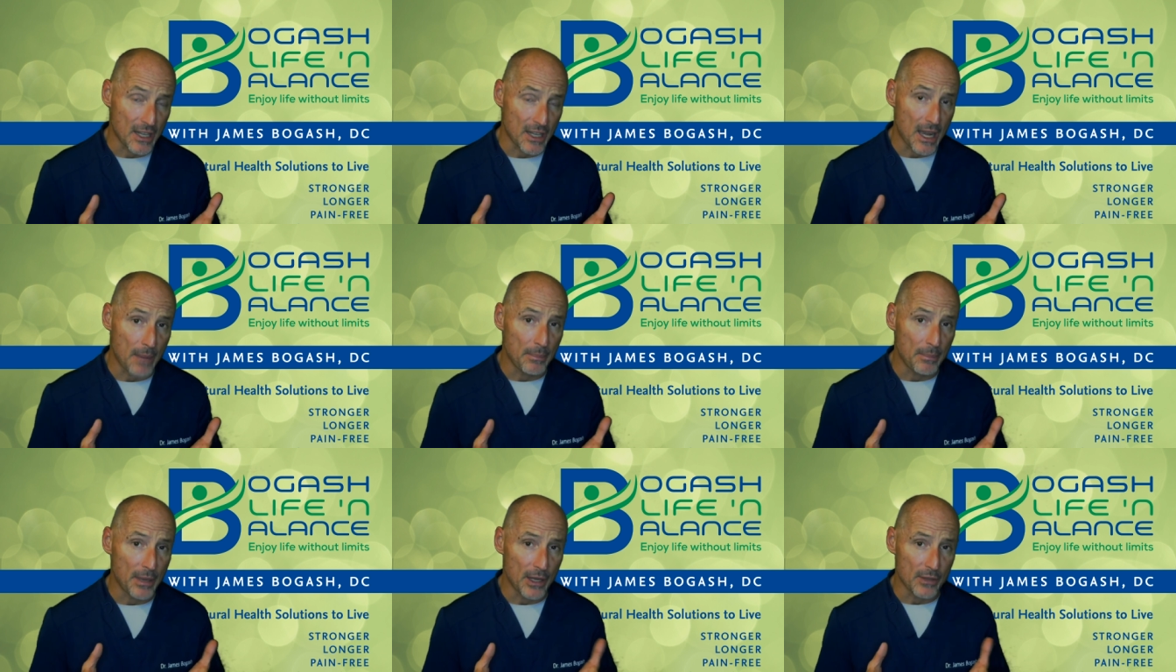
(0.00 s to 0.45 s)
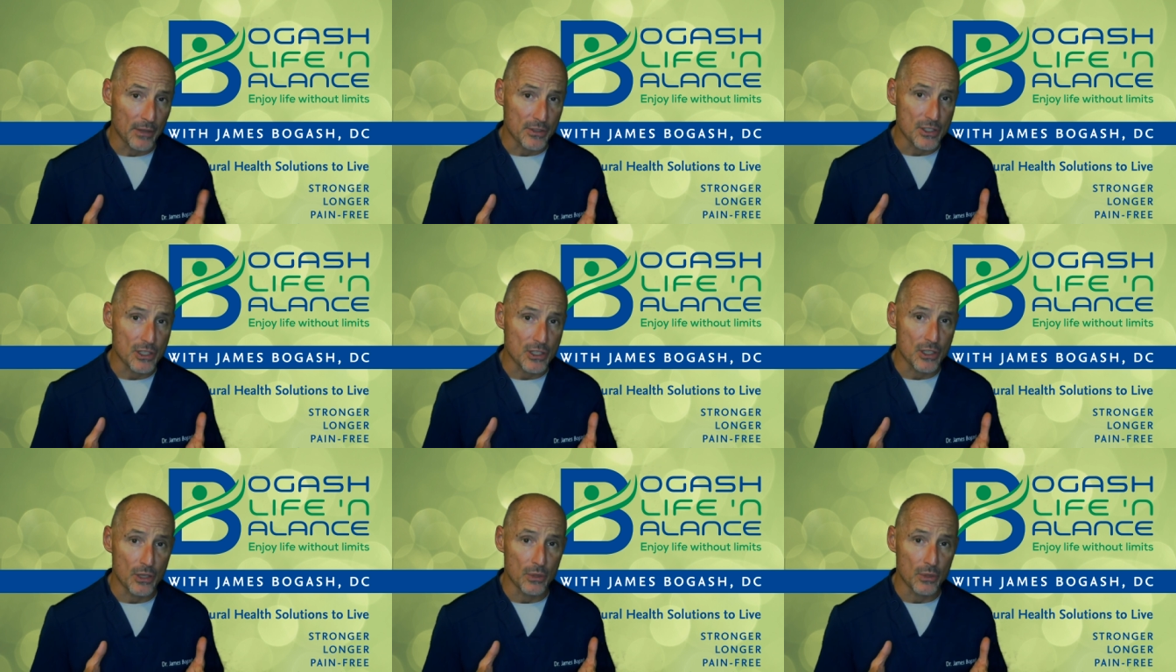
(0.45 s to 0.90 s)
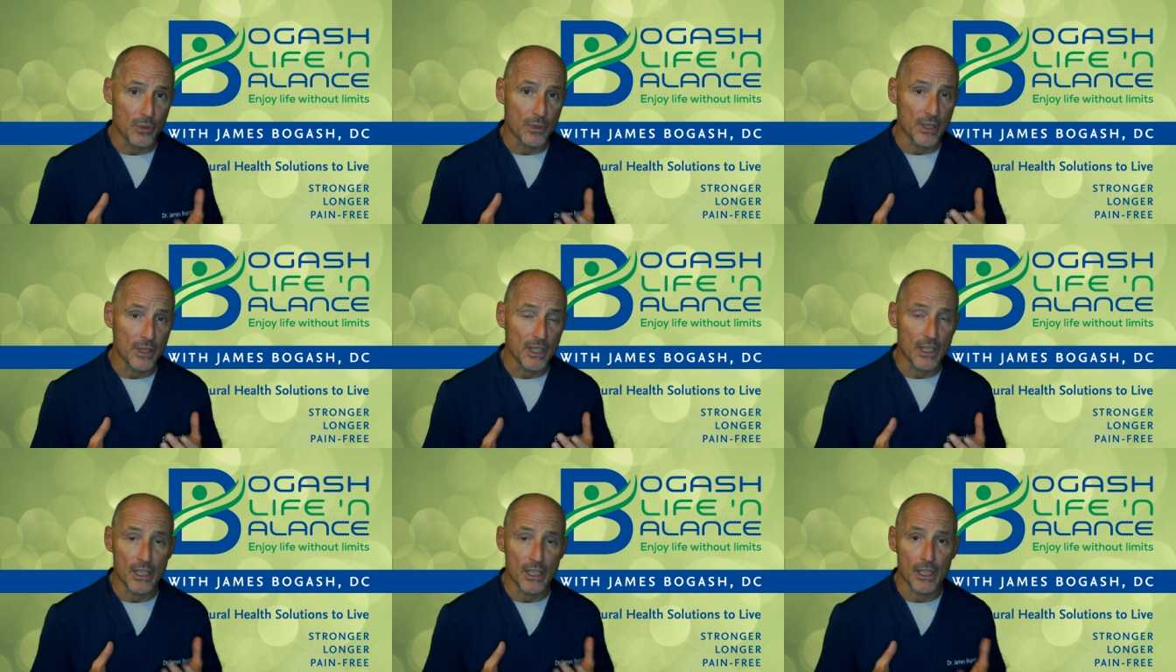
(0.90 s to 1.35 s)
compounds
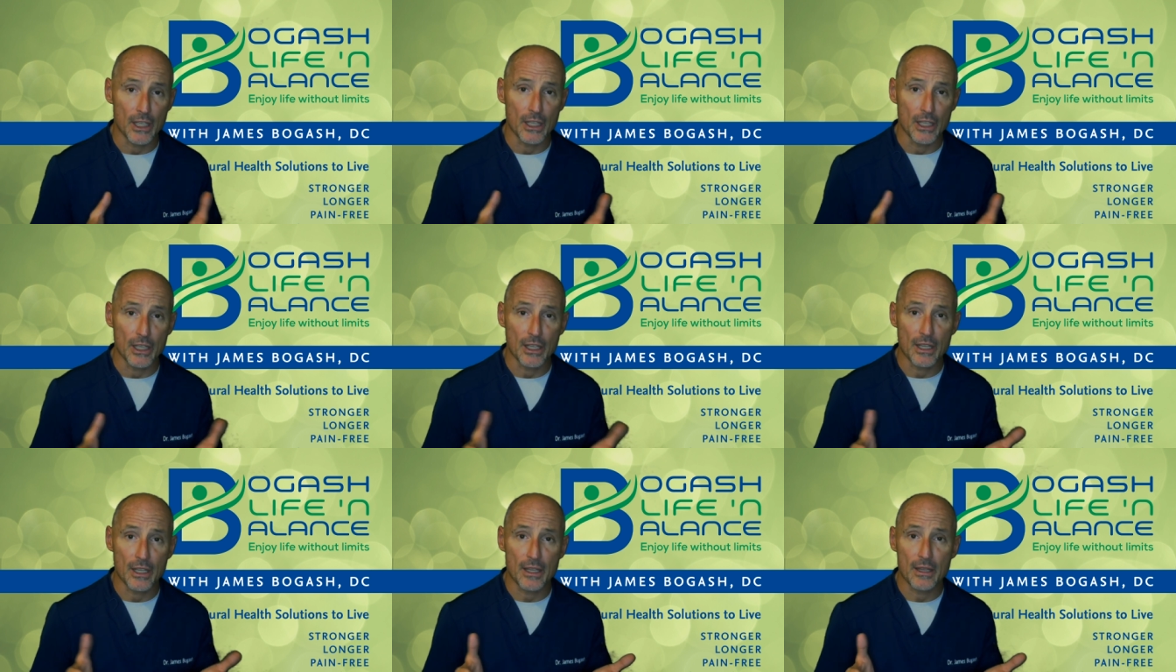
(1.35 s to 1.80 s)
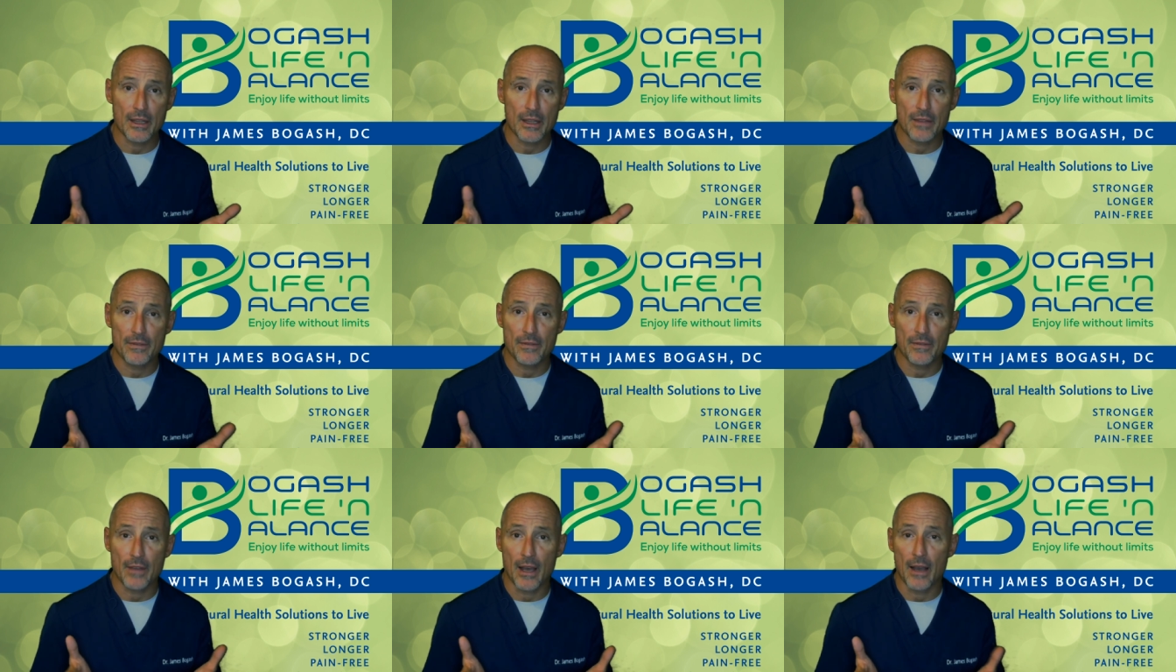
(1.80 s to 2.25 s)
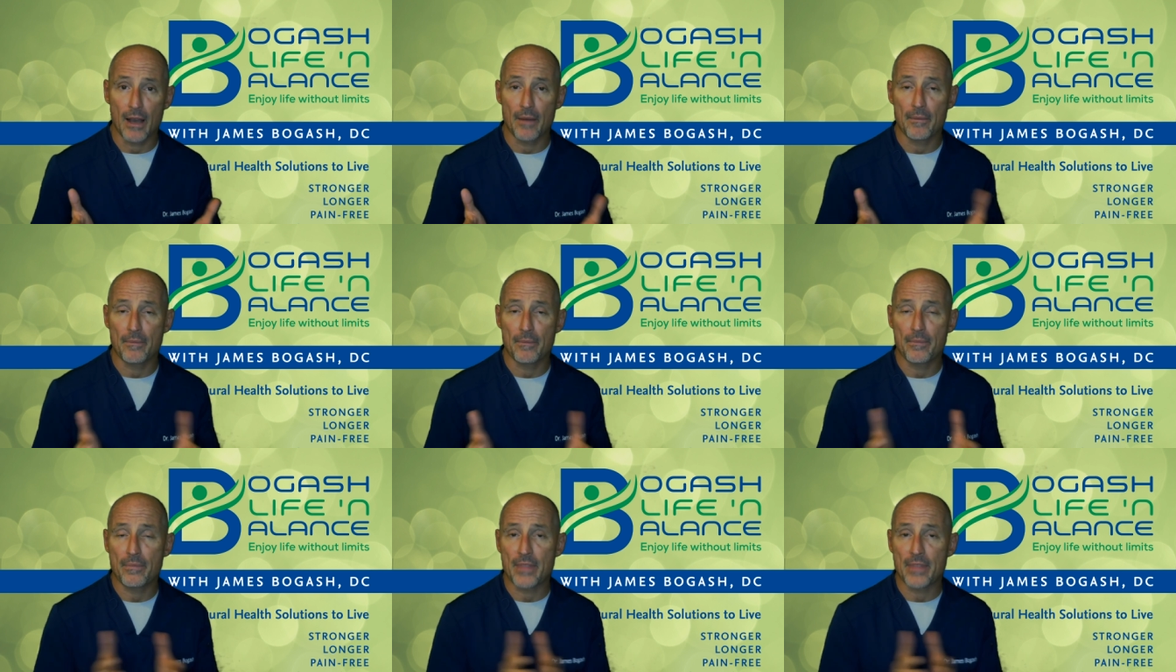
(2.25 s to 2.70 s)
known in uh,
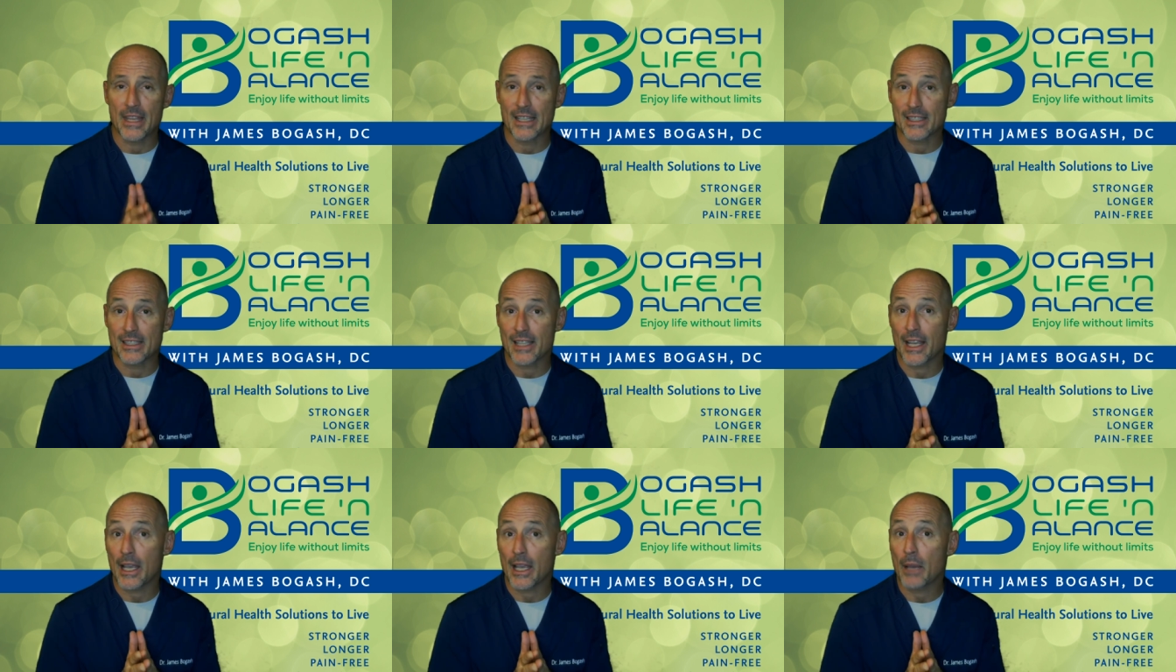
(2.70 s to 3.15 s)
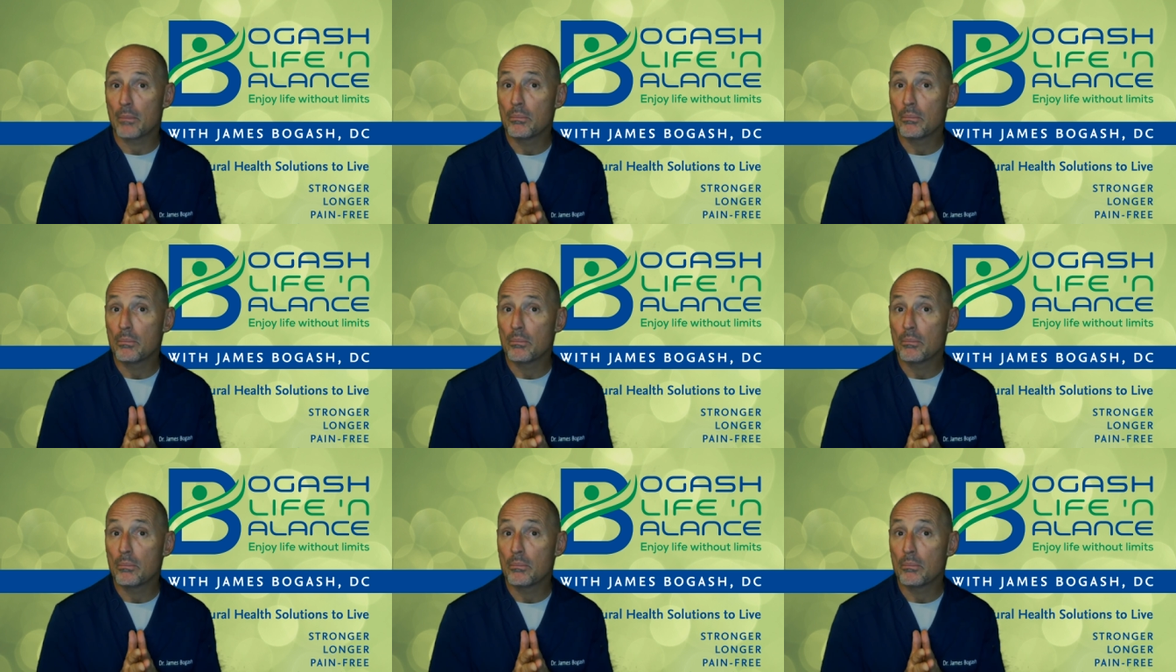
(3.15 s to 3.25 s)
things like